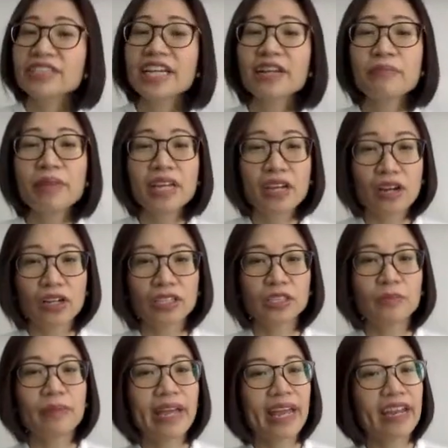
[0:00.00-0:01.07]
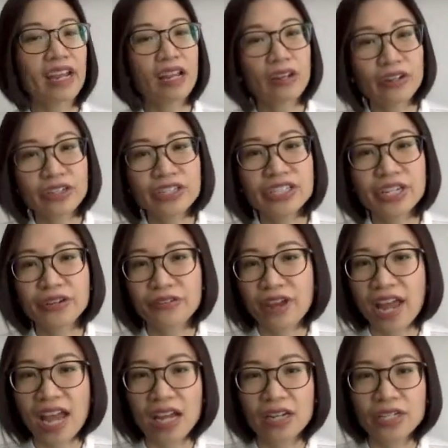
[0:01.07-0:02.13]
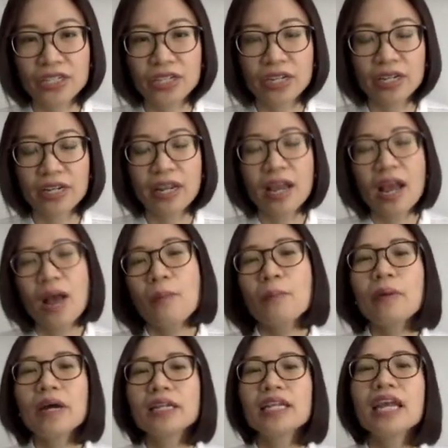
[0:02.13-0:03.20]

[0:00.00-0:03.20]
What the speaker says: can be caused by an allergic reaction, but